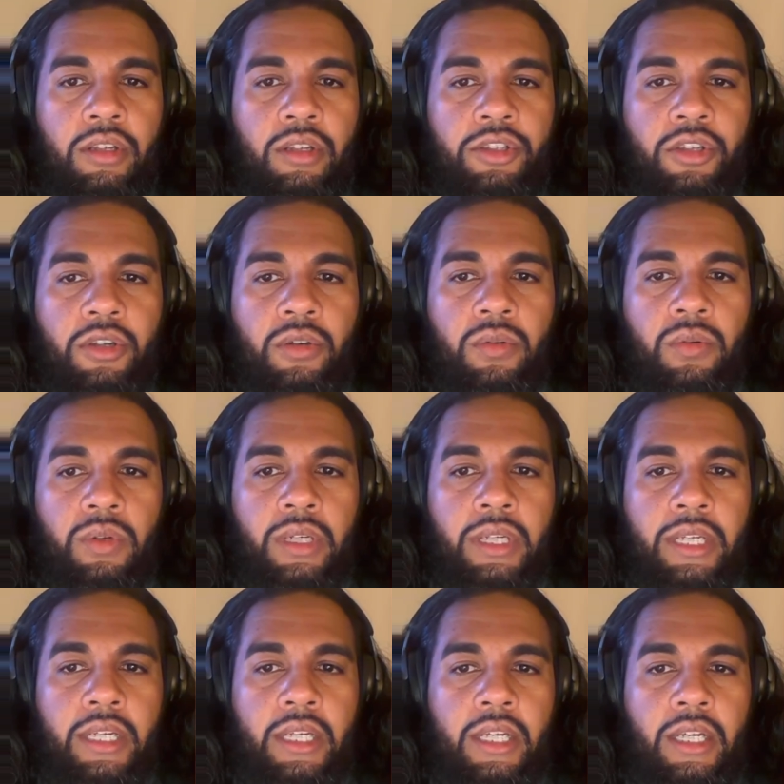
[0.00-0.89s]
So
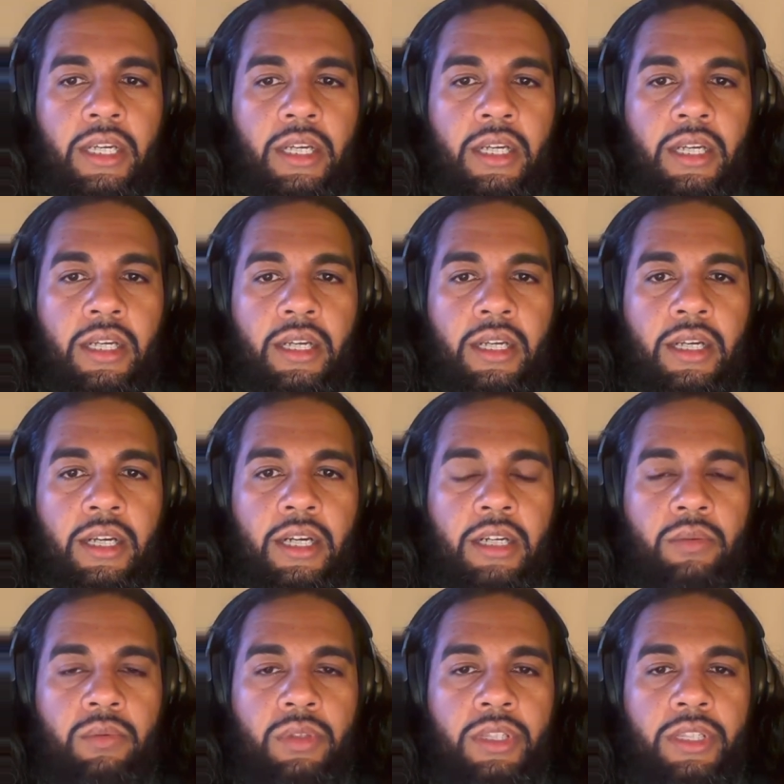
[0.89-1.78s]

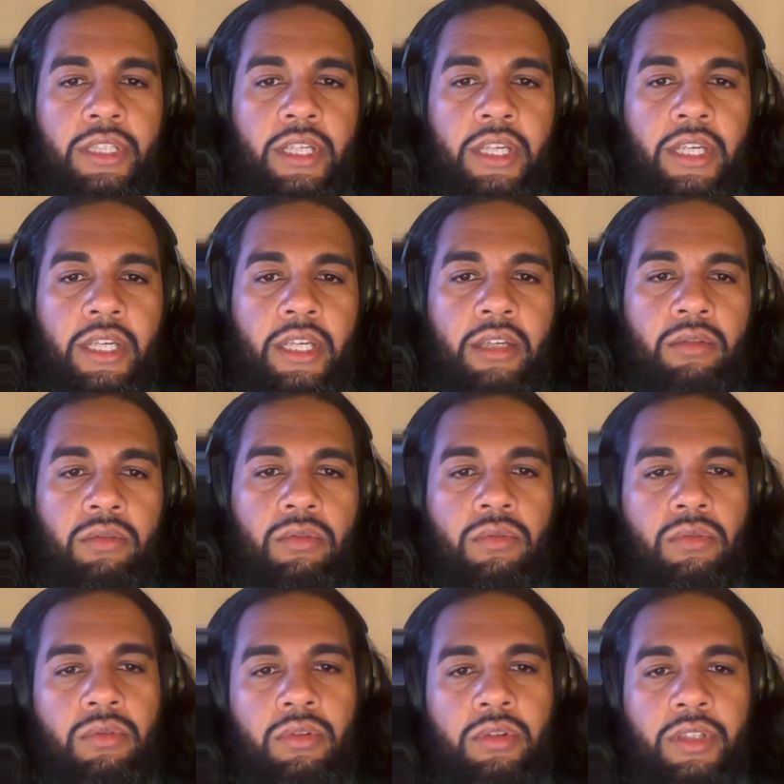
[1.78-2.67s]
I would say,
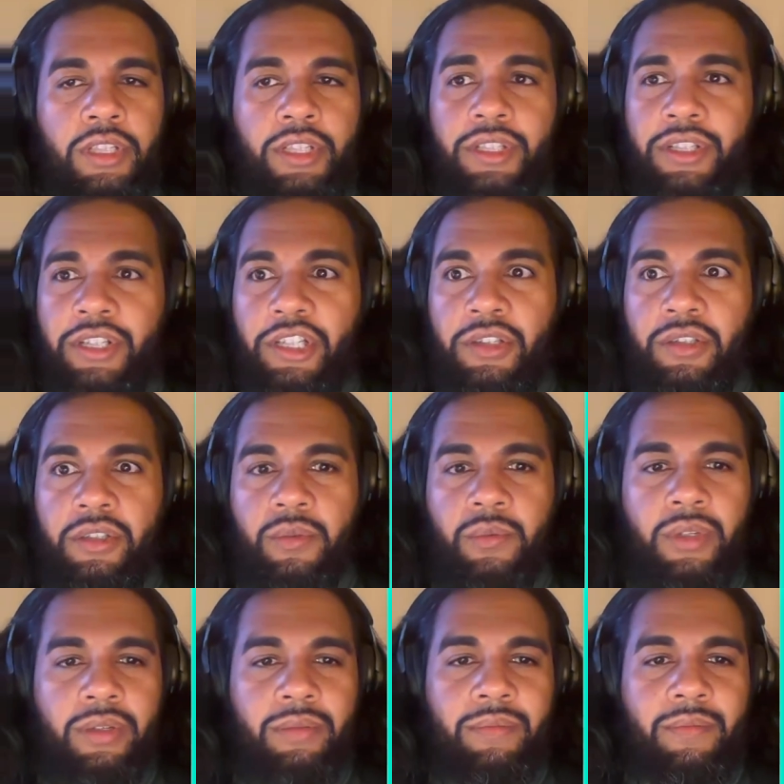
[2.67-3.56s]
this is an
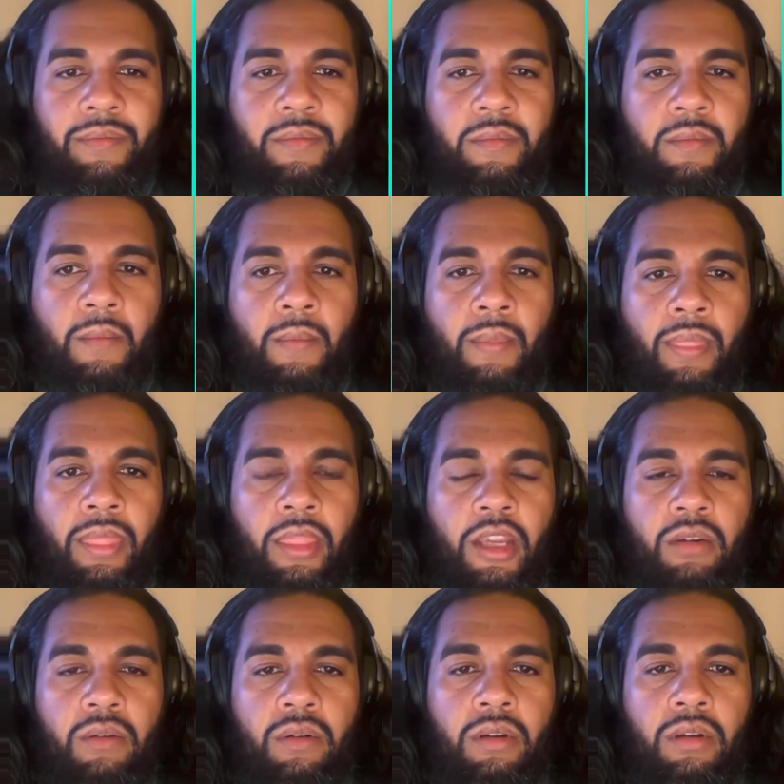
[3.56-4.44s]
interesting one.
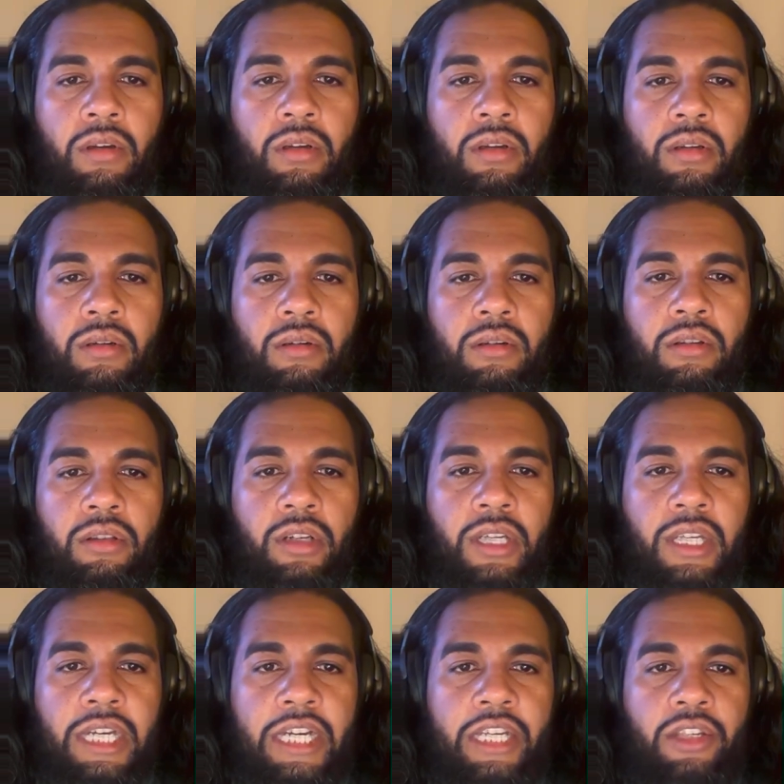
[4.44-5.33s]

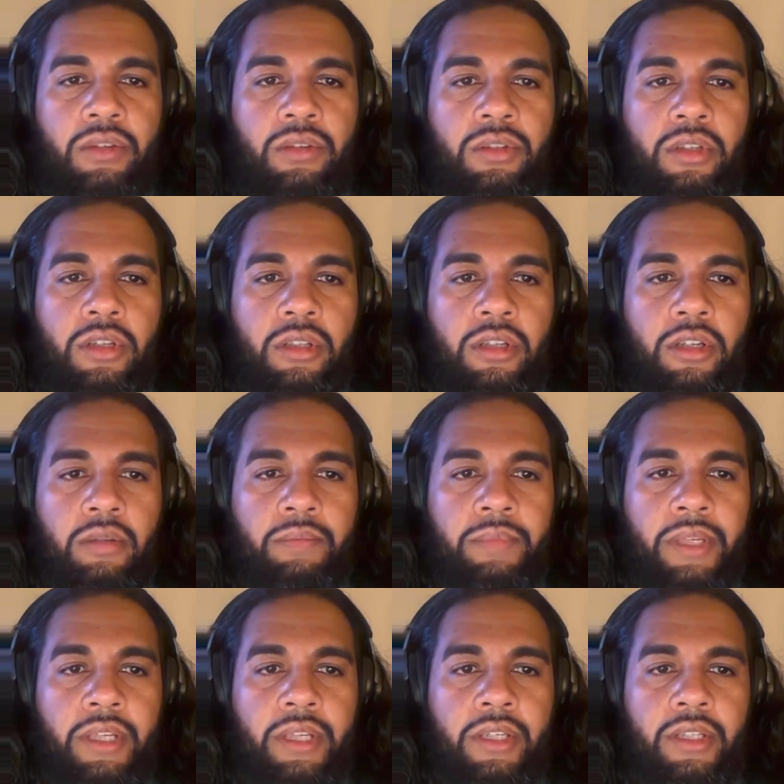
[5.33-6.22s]
Look, I use
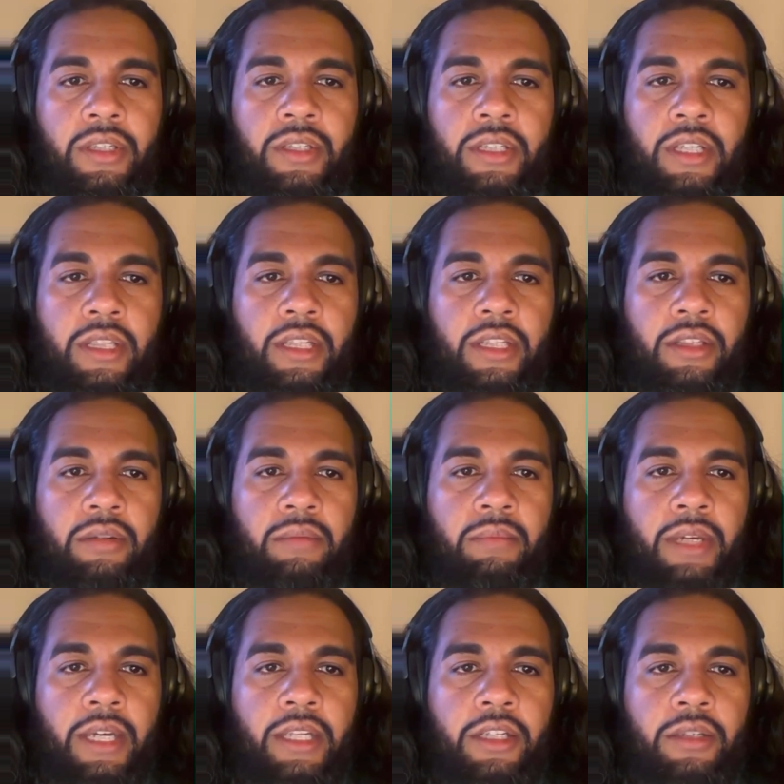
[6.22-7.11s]
Clerk because I think
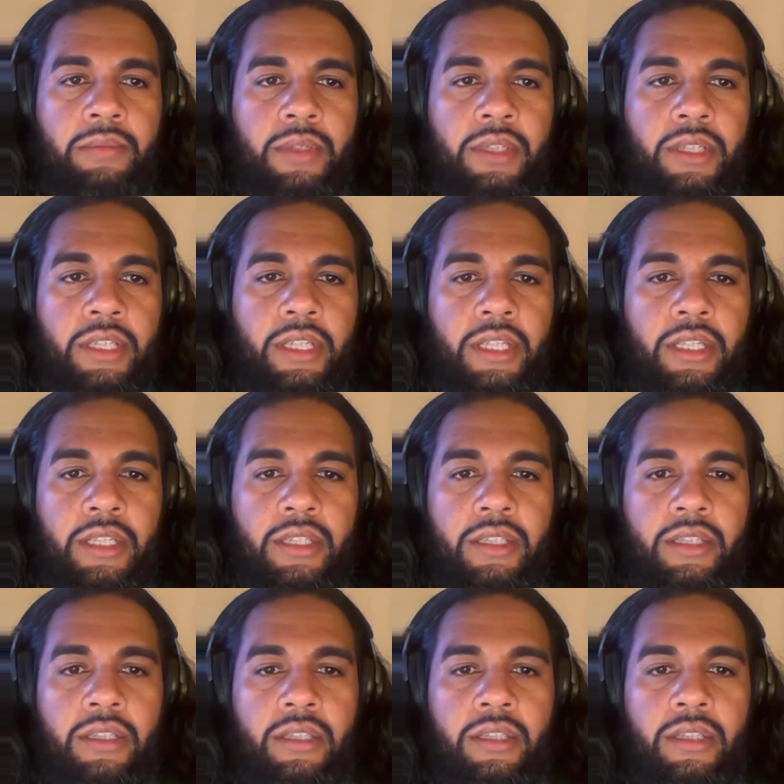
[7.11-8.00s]
their management
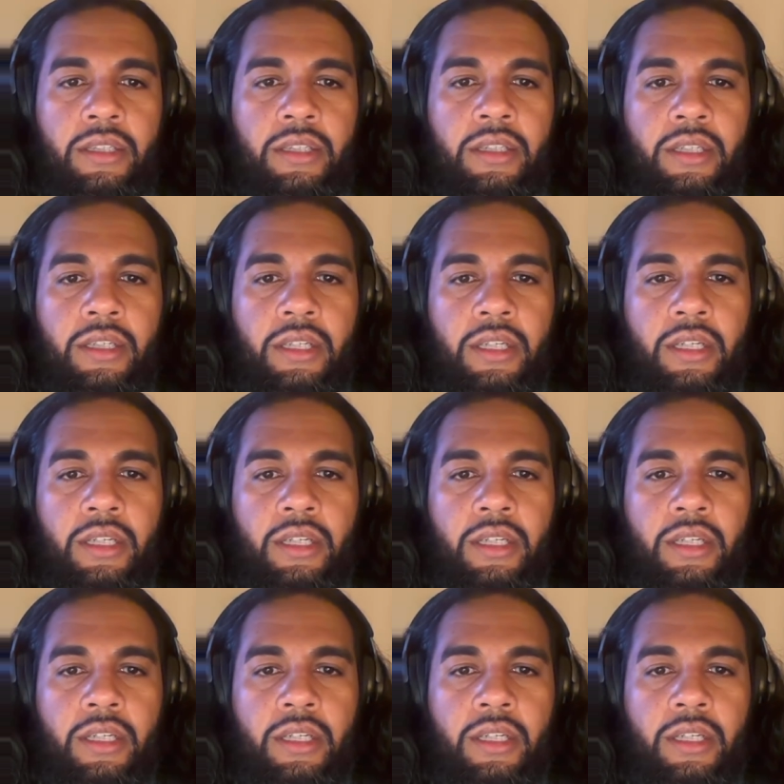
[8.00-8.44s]
is